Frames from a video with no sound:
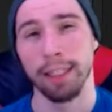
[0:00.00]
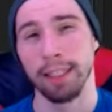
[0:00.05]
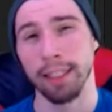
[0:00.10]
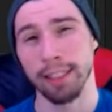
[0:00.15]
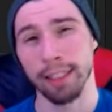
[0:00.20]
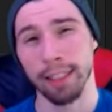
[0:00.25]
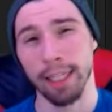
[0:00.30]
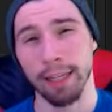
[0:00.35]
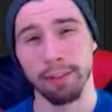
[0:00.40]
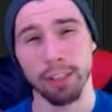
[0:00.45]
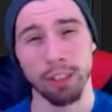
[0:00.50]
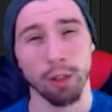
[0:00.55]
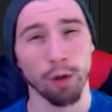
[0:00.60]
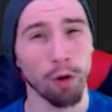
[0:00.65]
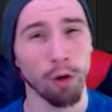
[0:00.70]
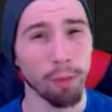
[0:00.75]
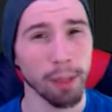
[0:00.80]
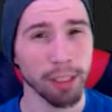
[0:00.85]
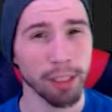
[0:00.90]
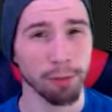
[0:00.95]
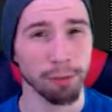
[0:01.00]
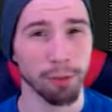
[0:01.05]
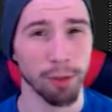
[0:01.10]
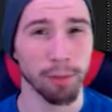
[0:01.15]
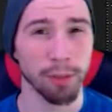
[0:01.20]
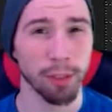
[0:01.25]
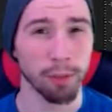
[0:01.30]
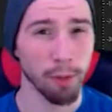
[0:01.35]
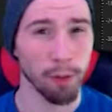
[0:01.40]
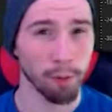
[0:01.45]
It doesn't give us a whole bunch of
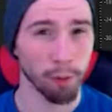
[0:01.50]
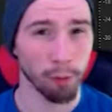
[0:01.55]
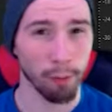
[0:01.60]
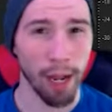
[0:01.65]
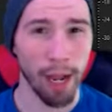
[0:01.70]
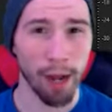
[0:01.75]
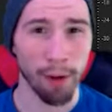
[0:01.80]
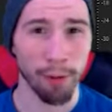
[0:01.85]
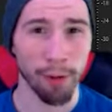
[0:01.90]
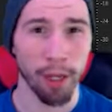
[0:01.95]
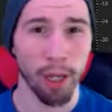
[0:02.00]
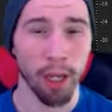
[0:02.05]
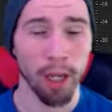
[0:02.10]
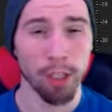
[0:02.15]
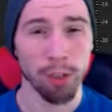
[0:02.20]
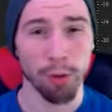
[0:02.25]
room to move around,